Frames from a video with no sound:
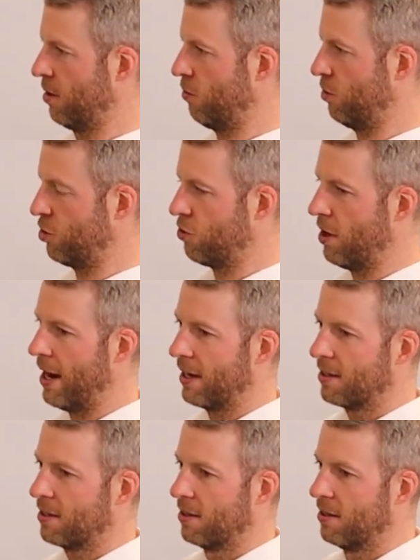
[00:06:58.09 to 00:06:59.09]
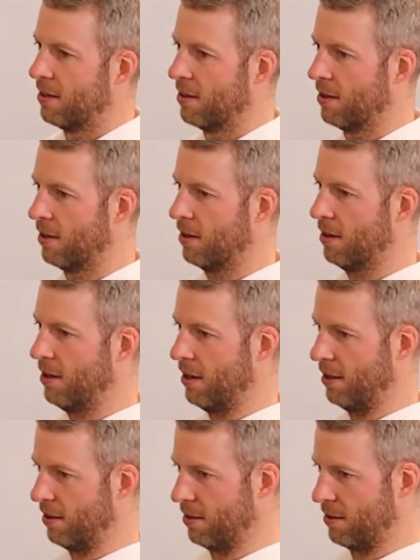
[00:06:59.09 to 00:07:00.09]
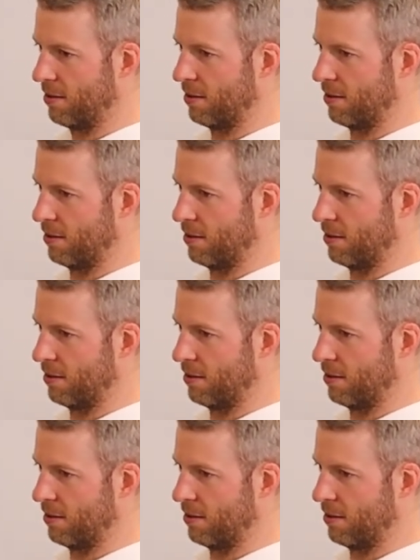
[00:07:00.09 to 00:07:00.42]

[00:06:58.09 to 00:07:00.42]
retract and